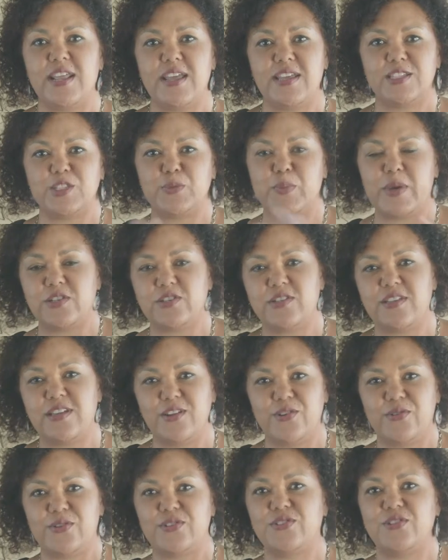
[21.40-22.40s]
it, especially
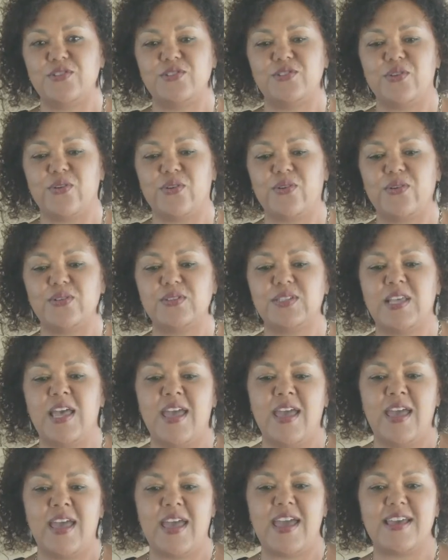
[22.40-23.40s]
in Christian circles,
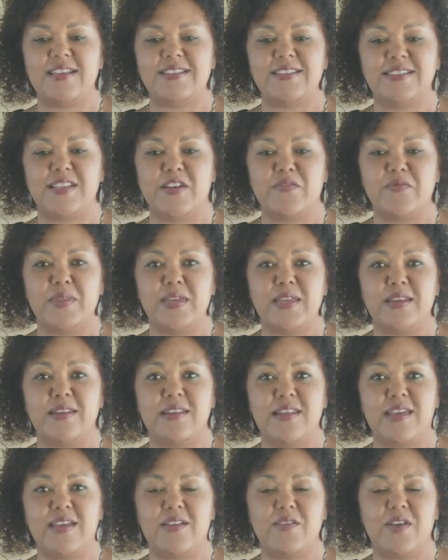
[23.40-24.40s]
as
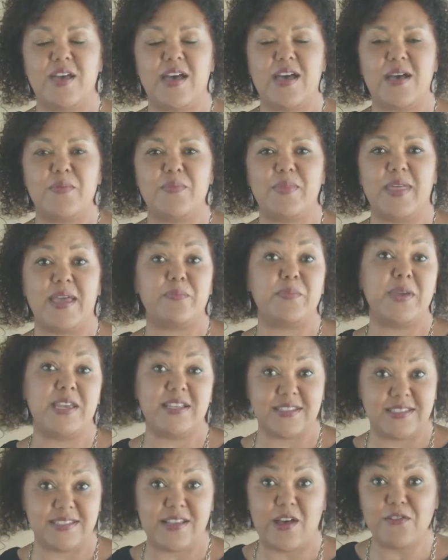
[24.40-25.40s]
something like
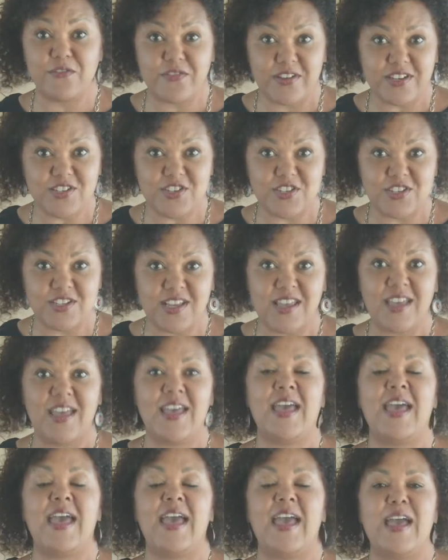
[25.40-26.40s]
being selfish.
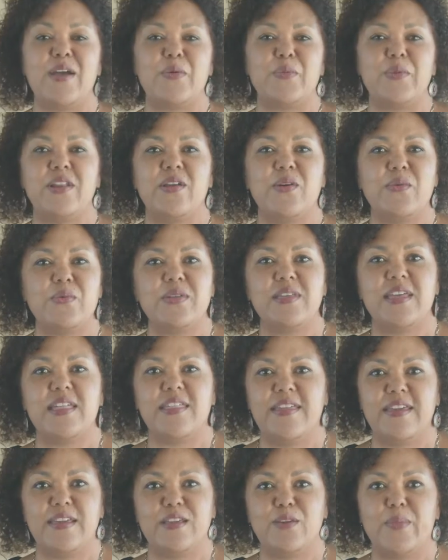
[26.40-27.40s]
And we don't really
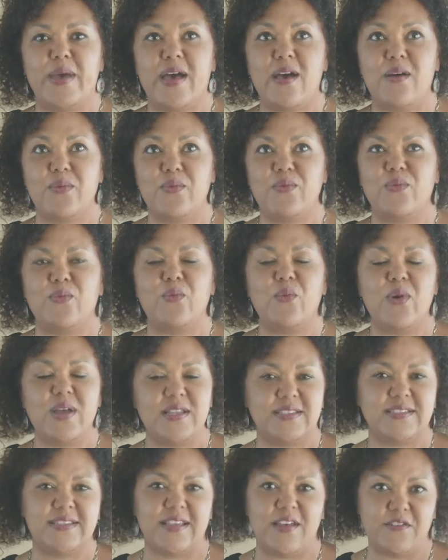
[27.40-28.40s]
think about
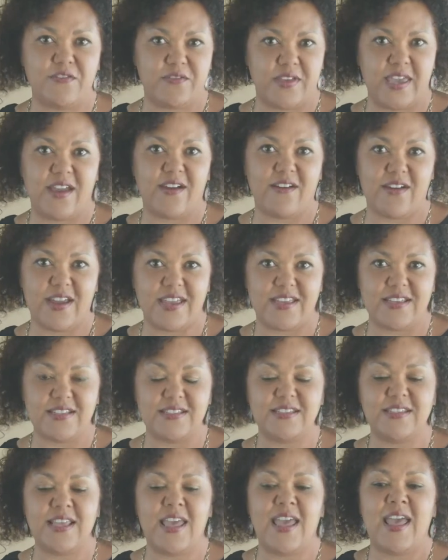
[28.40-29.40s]
what self-care
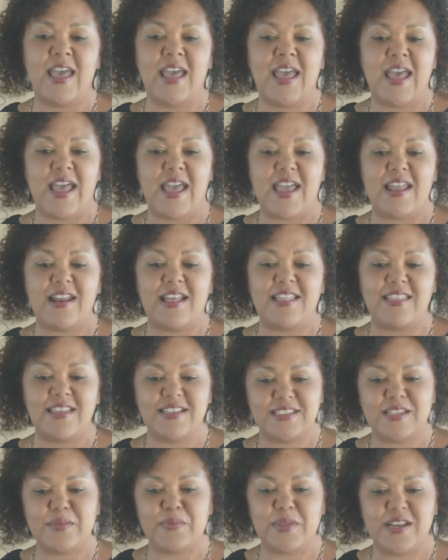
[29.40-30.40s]
is. And I
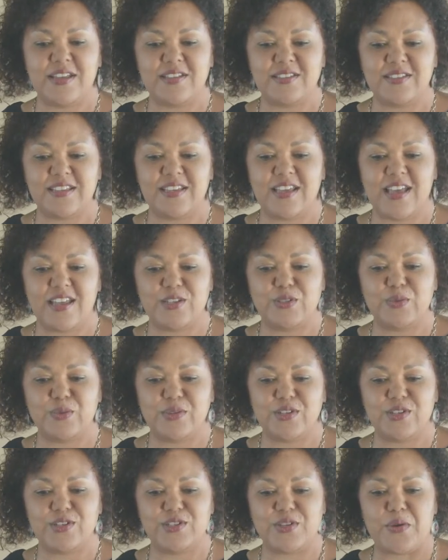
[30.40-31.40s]
think something else that God has
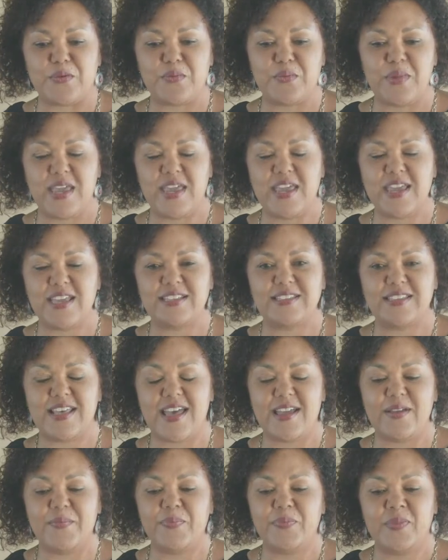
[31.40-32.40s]
really shown me is
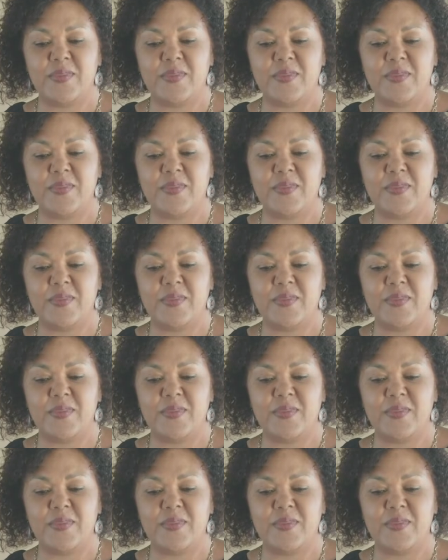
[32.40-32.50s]
that